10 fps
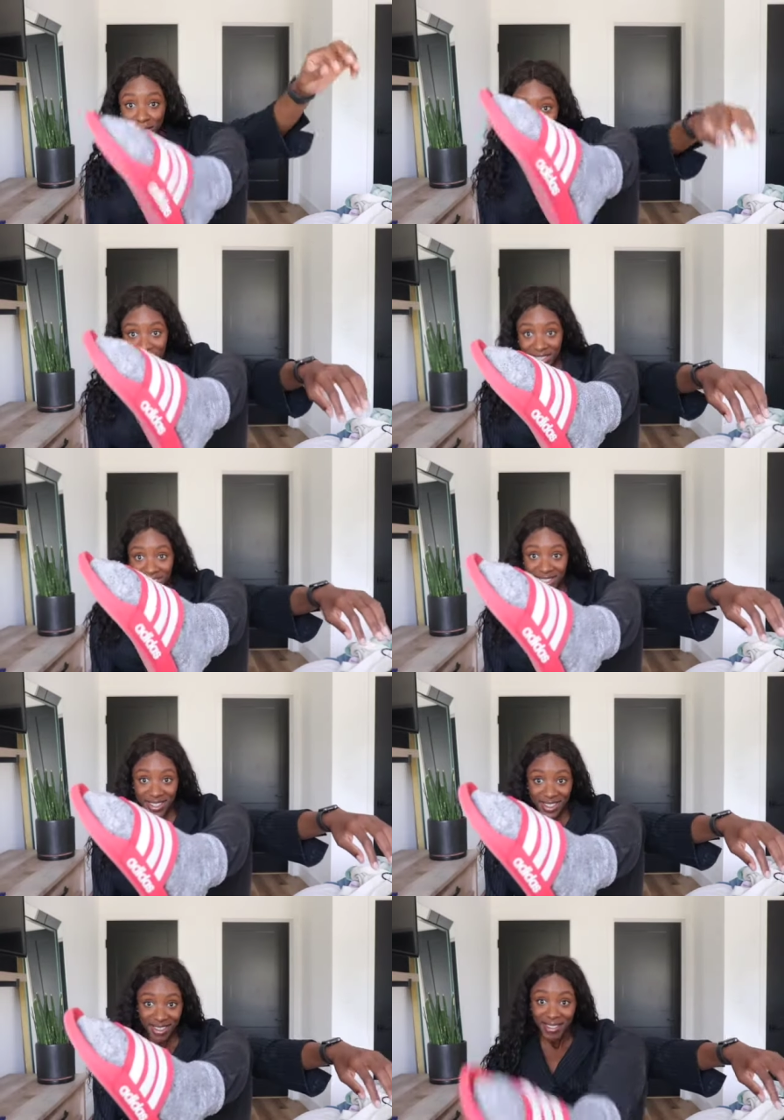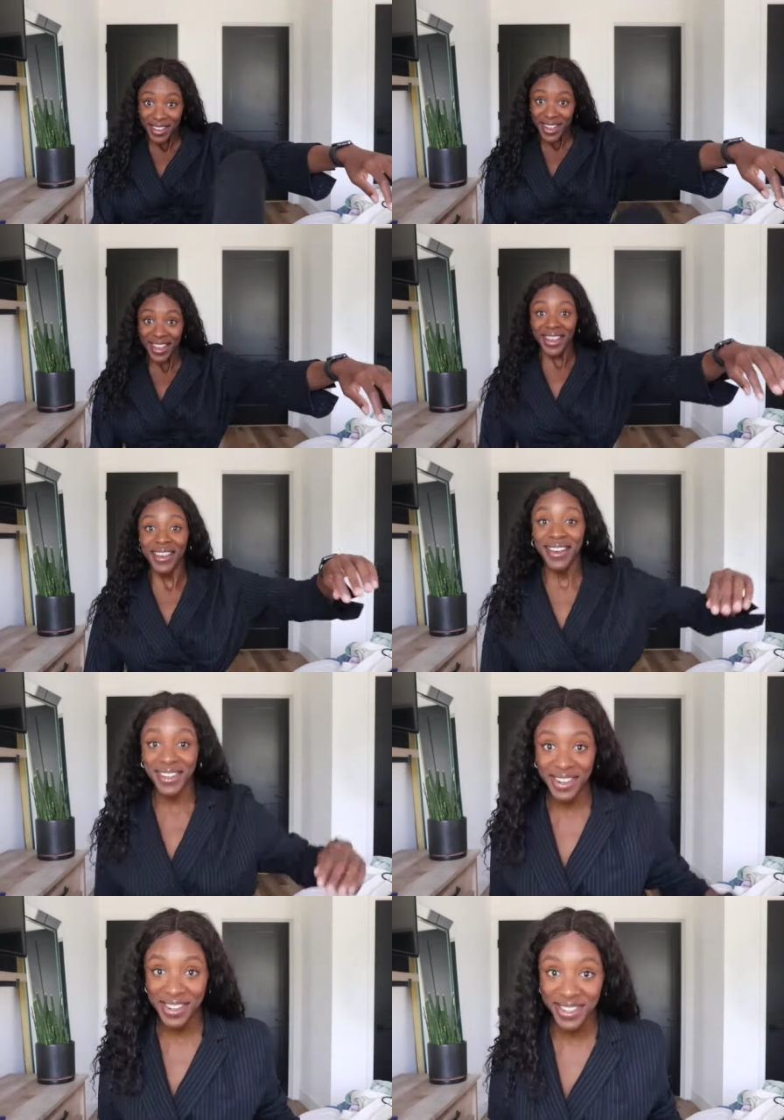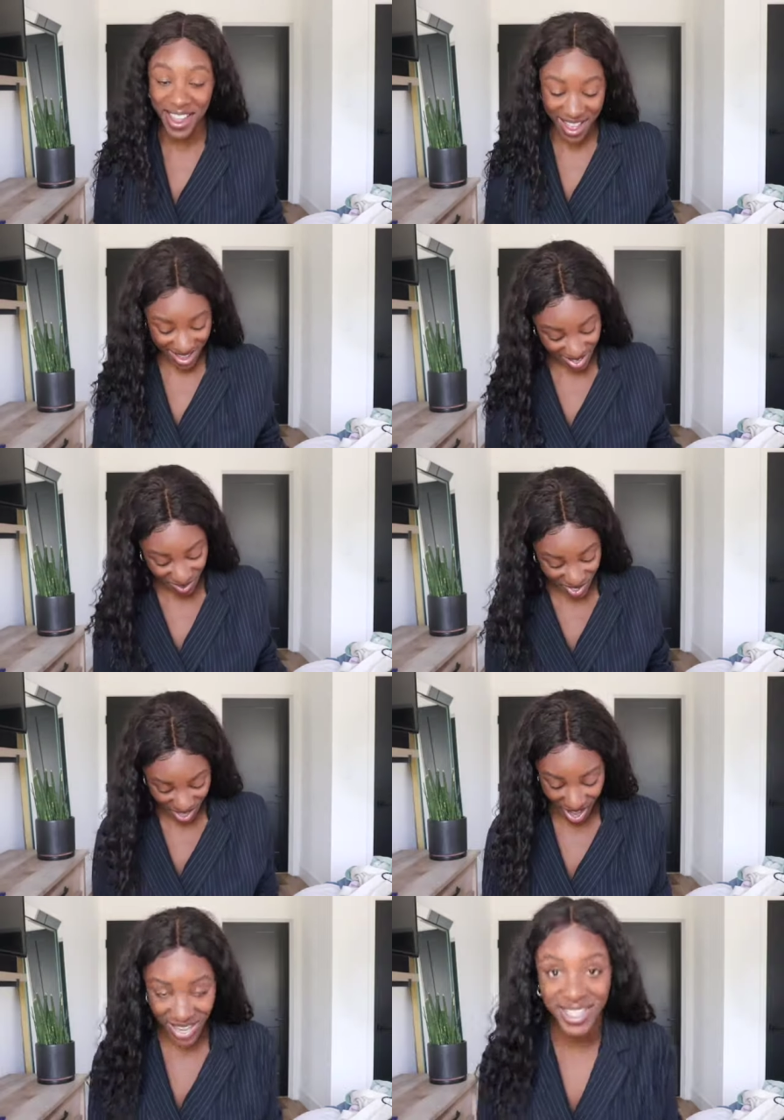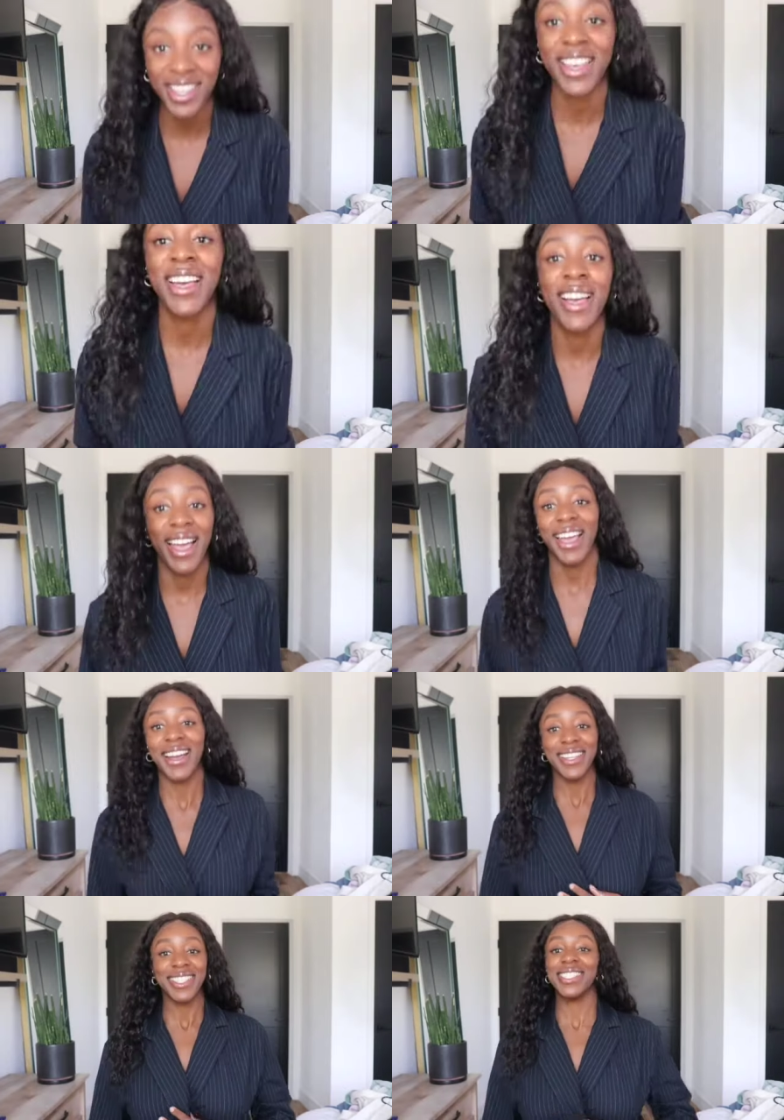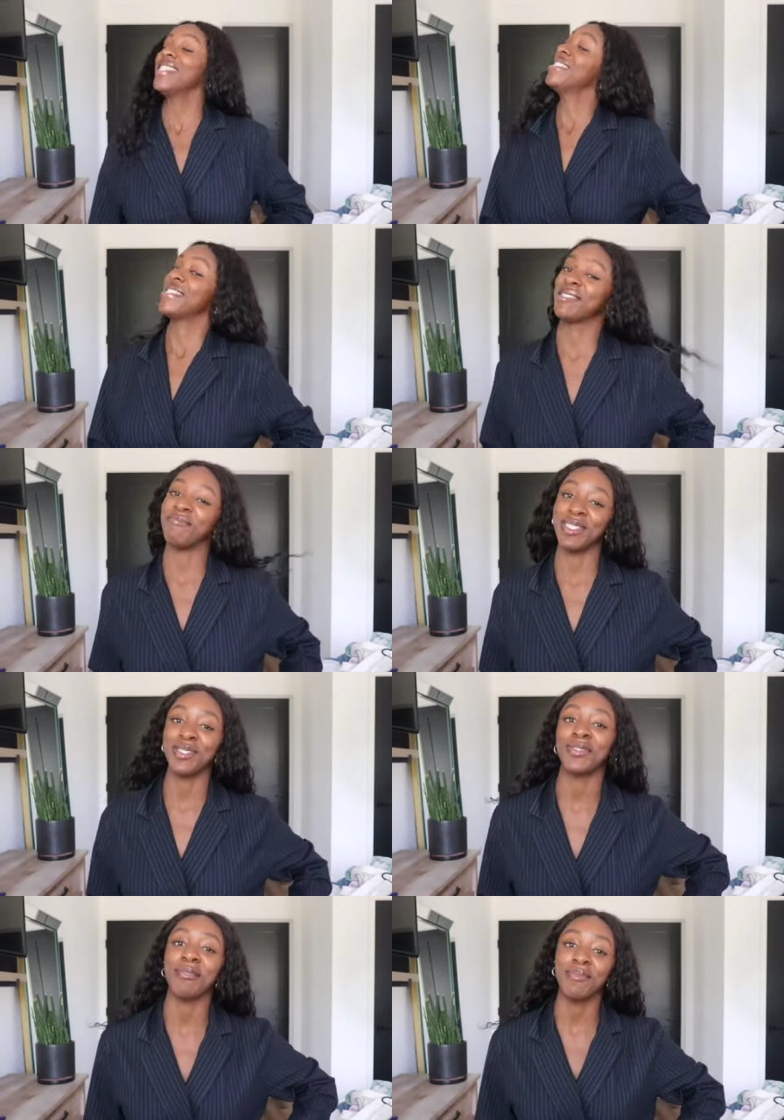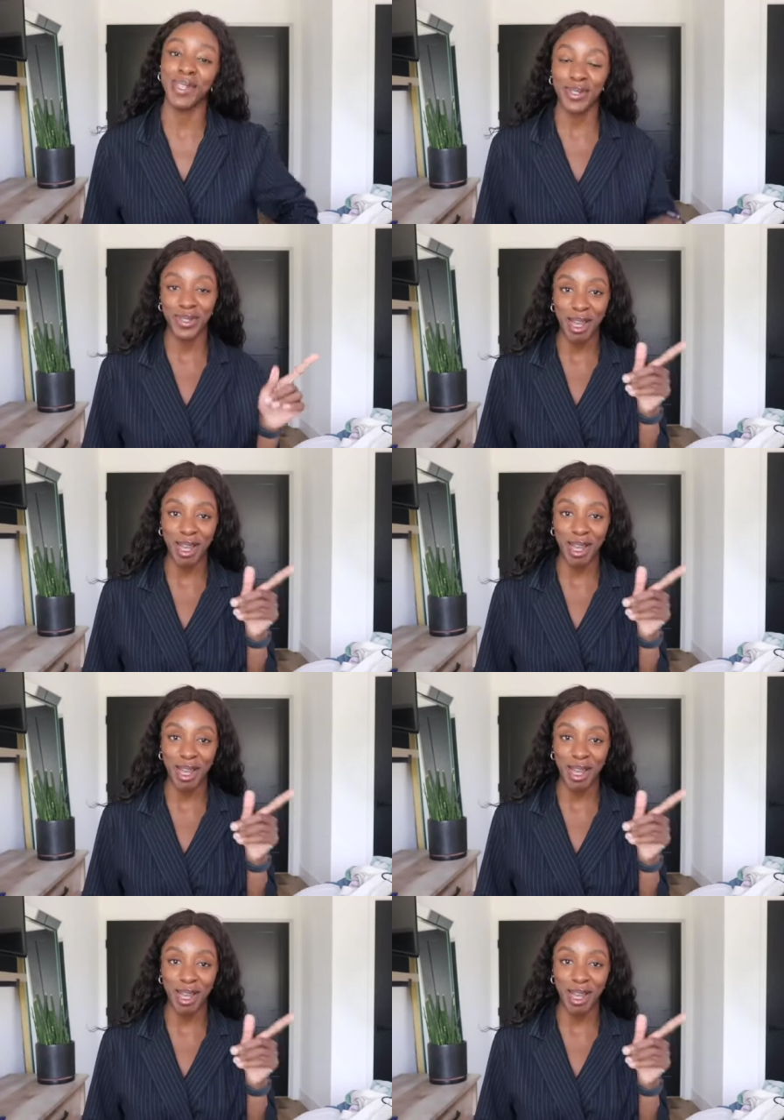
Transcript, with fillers: sweats, Adidas slides with socks, and this pinstripe blazer